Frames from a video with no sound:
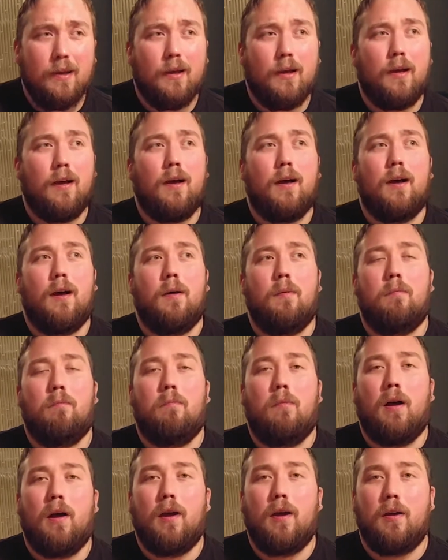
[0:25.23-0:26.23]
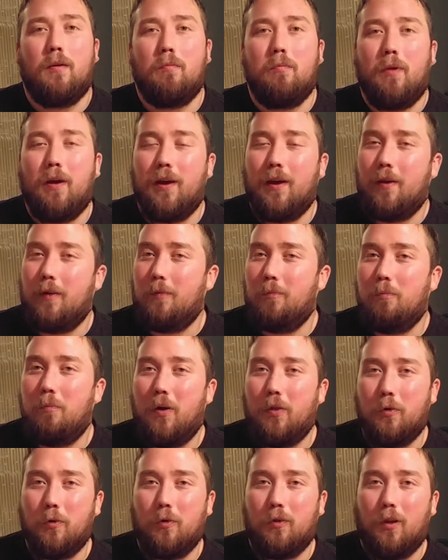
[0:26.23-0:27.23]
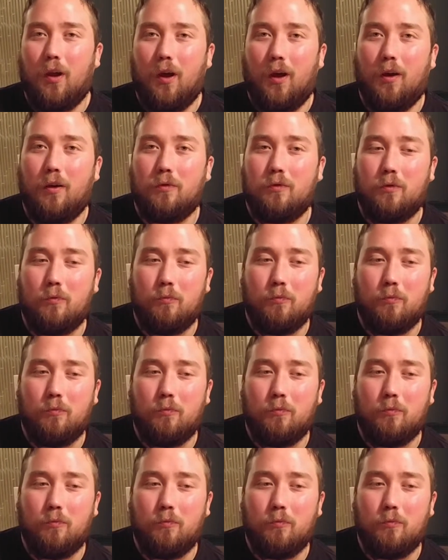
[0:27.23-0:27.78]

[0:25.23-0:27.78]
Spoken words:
My mother-in-law,